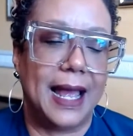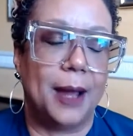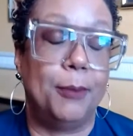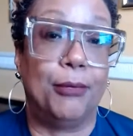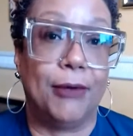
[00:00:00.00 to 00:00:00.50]

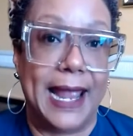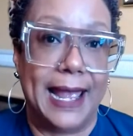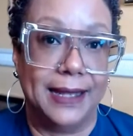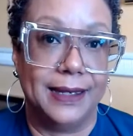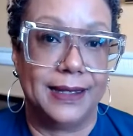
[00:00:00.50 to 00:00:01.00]
a
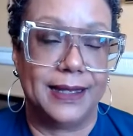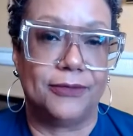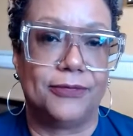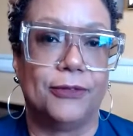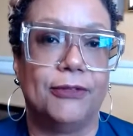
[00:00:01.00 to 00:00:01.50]
brand
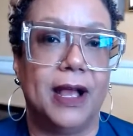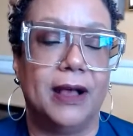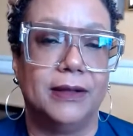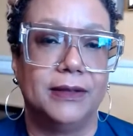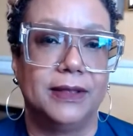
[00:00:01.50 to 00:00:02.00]
that
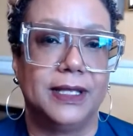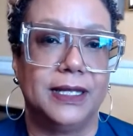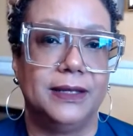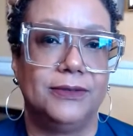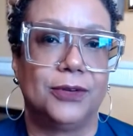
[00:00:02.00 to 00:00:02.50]
Pharrell,
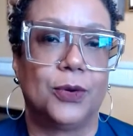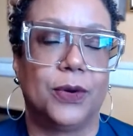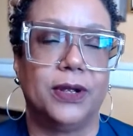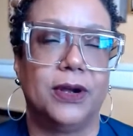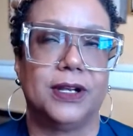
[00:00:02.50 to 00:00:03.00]
the
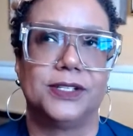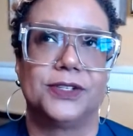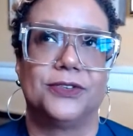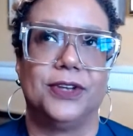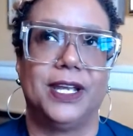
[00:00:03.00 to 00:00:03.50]
recording
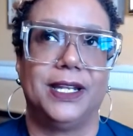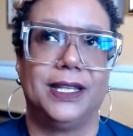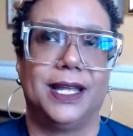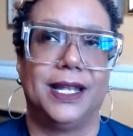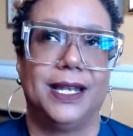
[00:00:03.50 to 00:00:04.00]
artist, created
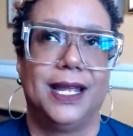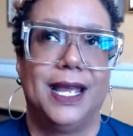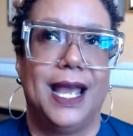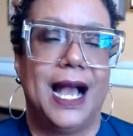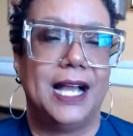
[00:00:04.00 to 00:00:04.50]
that
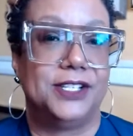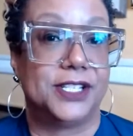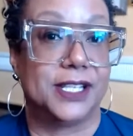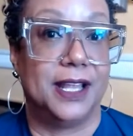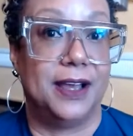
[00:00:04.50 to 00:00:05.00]
I
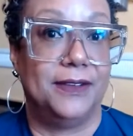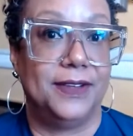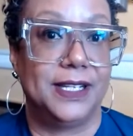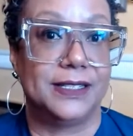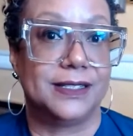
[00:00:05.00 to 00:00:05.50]
just love,
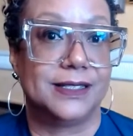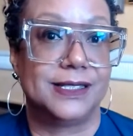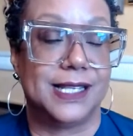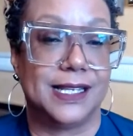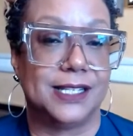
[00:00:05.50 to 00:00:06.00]
and
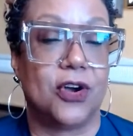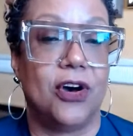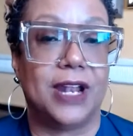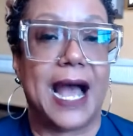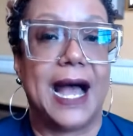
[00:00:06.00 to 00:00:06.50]
it's
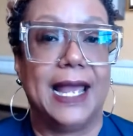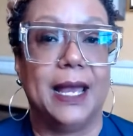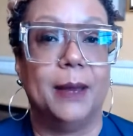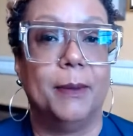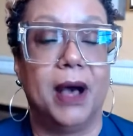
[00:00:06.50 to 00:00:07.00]
called I
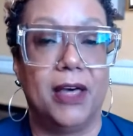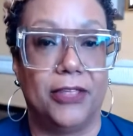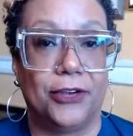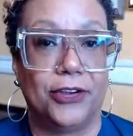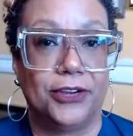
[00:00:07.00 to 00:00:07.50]
Am
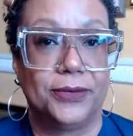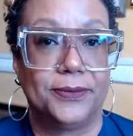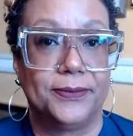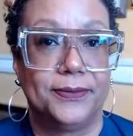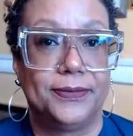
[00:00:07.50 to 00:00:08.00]
Other.
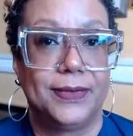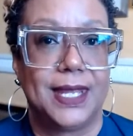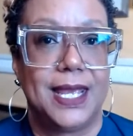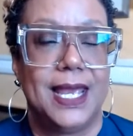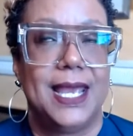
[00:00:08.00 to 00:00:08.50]

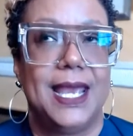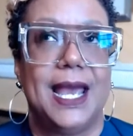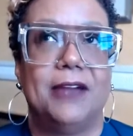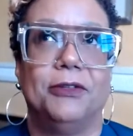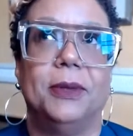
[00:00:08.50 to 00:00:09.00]

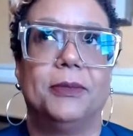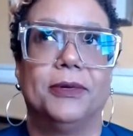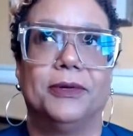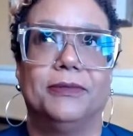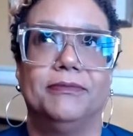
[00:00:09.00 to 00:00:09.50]
I
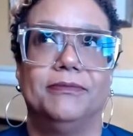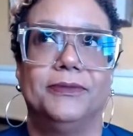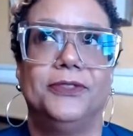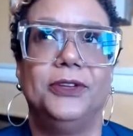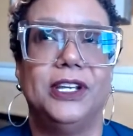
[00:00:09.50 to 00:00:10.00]
remember a
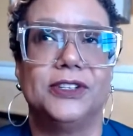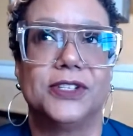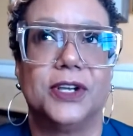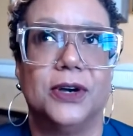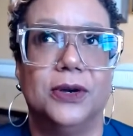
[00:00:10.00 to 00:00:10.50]
few
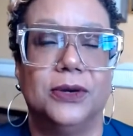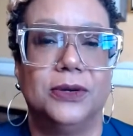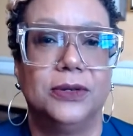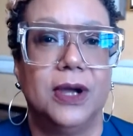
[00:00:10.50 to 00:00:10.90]
years ago,